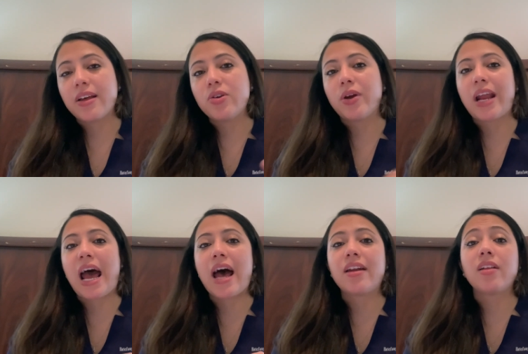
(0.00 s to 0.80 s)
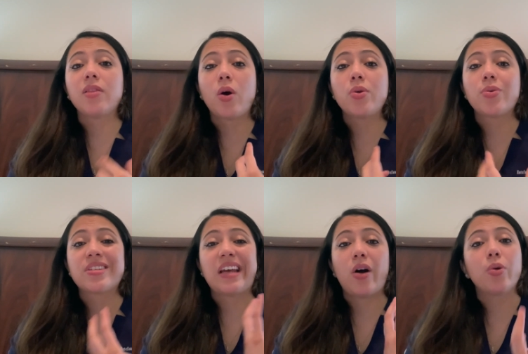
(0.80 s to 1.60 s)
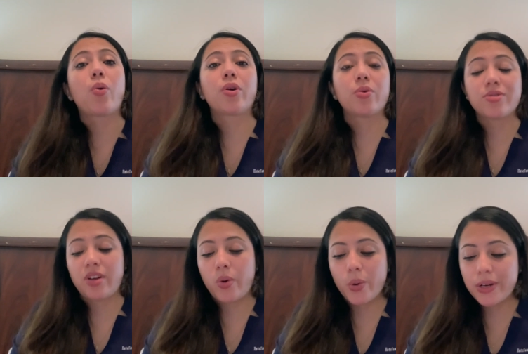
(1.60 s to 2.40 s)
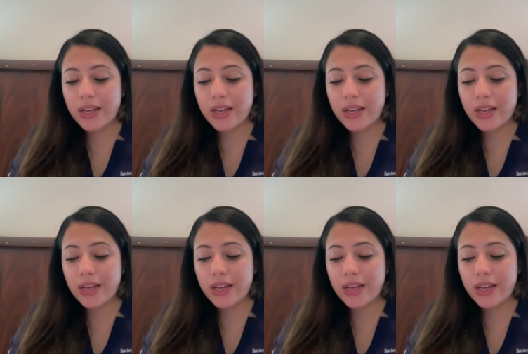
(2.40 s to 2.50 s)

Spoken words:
you're going to add a low-dose inhaled corticosteroid.